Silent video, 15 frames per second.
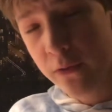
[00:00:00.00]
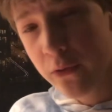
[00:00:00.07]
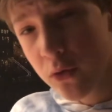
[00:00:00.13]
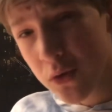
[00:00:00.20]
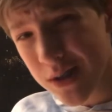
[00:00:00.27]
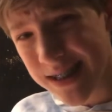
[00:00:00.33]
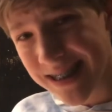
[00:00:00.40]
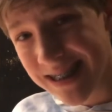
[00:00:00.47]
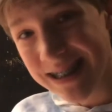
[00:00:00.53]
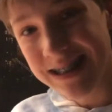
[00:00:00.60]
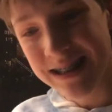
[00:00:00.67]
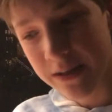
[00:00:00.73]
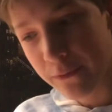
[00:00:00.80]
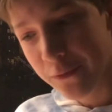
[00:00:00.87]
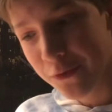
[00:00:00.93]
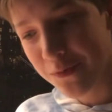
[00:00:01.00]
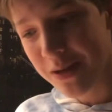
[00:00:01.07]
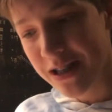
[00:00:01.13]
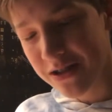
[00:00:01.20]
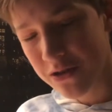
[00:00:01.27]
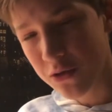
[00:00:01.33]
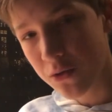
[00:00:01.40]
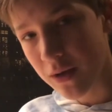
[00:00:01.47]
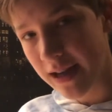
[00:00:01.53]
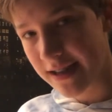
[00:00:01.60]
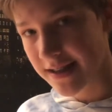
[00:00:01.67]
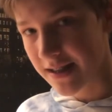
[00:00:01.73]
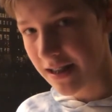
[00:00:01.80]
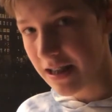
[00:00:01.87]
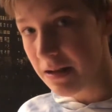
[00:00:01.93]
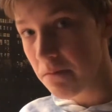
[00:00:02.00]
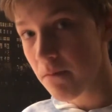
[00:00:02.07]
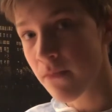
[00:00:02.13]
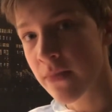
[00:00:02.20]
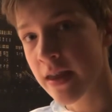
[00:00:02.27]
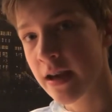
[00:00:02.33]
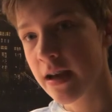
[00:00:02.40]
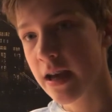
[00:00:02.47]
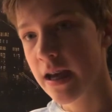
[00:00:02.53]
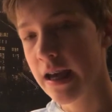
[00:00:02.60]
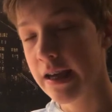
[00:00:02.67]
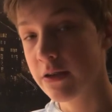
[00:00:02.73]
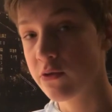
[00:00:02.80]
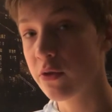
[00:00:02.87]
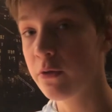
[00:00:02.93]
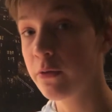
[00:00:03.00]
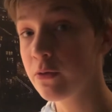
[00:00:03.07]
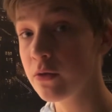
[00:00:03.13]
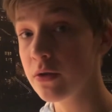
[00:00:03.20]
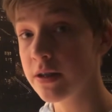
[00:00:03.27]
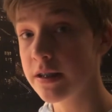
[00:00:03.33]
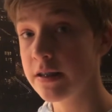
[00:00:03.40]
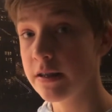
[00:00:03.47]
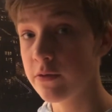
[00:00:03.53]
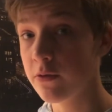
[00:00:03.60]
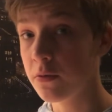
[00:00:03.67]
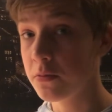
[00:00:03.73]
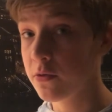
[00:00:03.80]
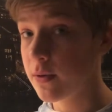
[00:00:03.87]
full season in Formula 2 actually. He drove full seasons from